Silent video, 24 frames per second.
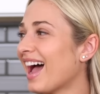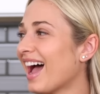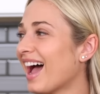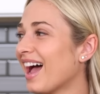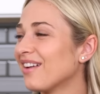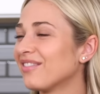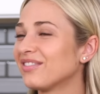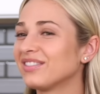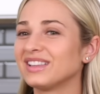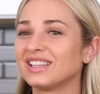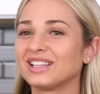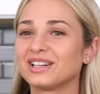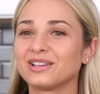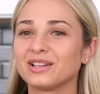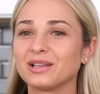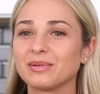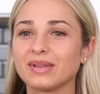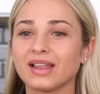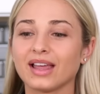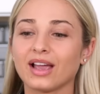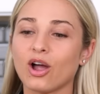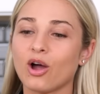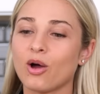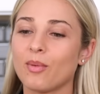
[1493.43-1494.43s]
I've literally
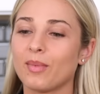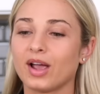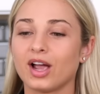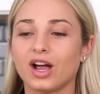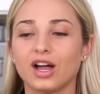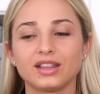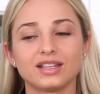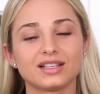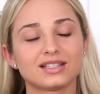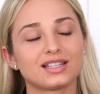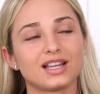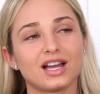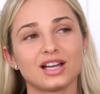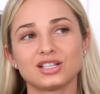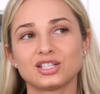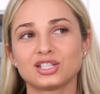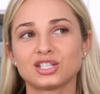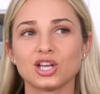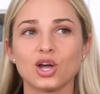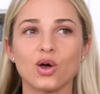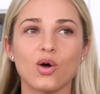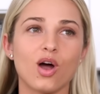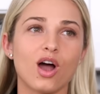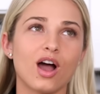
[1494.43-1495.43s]
been like, oh my God, this guy's
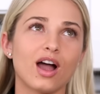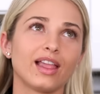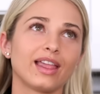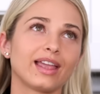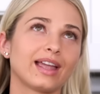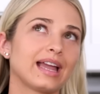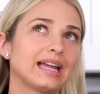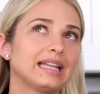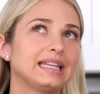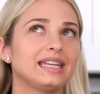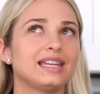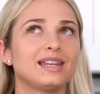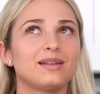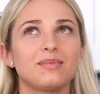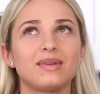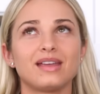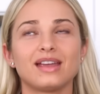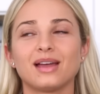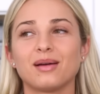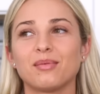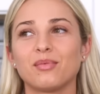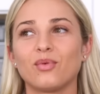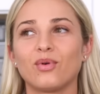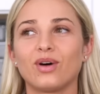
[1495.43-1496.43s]
so hot. Like I need to meet
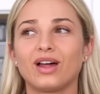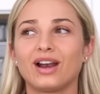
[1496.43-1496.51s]
him,